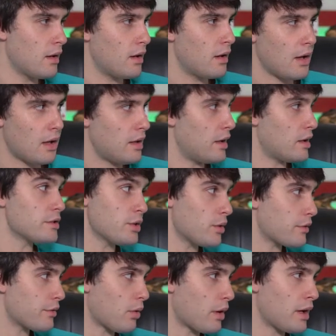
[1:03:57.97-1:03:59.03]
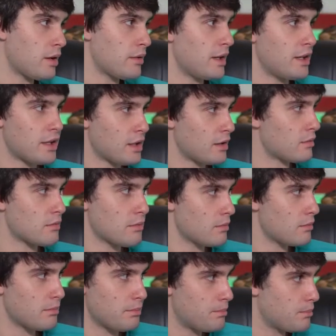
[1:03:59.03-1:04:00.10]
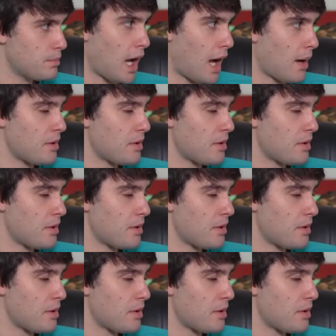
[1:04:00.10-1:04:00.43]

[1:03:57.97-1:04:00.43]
And then I'll do it for you. And then you can copy